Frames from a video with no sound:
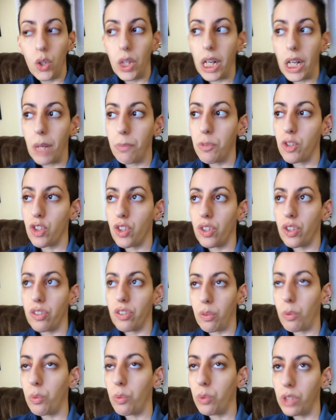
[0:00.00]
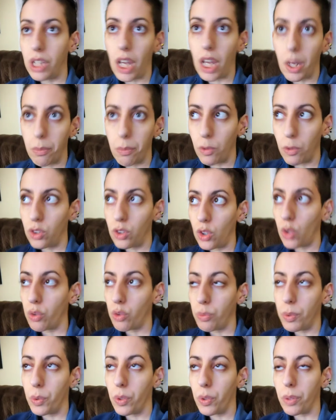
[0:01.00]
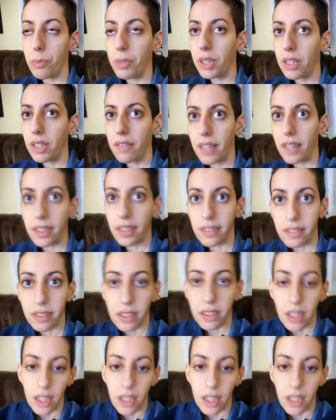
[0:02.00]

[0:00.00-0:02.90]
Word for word: and I'm sure someone would diagnose me with a million things,